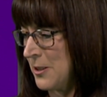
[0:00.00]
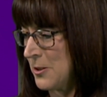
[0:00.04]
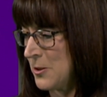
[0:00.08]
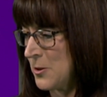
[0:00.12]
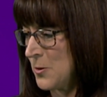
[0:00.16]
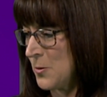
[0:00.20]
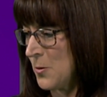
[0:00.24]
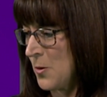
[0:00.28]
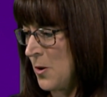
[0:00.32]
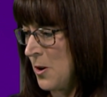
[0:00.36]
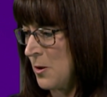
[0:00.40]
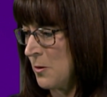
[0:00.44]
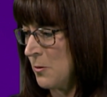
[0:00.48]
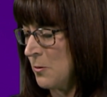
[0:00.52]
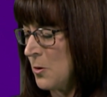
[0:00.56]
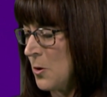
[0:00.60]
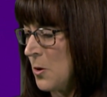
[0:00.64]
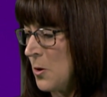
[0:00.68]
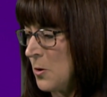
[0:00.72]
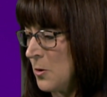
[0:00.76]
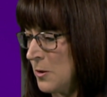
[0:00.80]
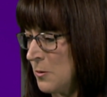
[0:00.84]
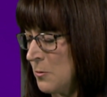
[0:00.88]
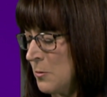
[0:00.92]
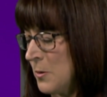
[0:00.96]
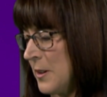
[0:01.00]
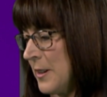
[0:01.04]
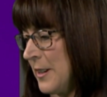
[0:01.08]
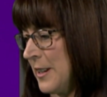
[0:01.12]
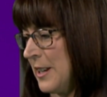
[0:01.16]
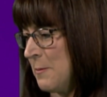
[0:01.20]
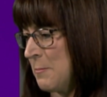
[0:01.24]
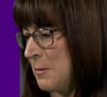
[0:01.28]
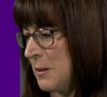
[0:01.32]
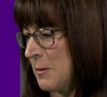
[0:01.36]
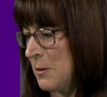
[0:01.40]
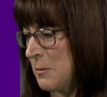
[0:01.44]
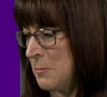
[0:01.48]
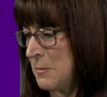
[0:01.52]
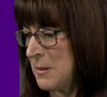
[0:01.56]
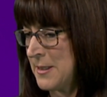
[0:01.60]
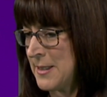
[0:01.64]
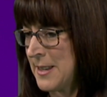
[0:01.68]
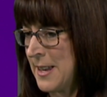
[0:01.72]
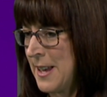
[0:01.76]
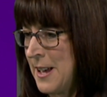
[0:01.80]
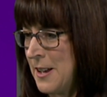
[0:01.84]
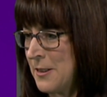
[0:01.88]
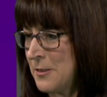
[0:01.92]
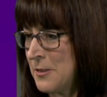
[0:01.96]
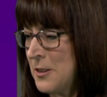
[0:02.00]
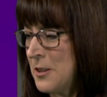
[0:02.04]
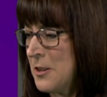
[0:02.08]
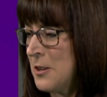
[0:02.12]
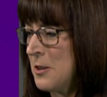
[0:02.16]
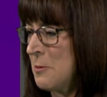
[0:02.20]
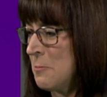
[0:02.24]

a strong role in keeping women down.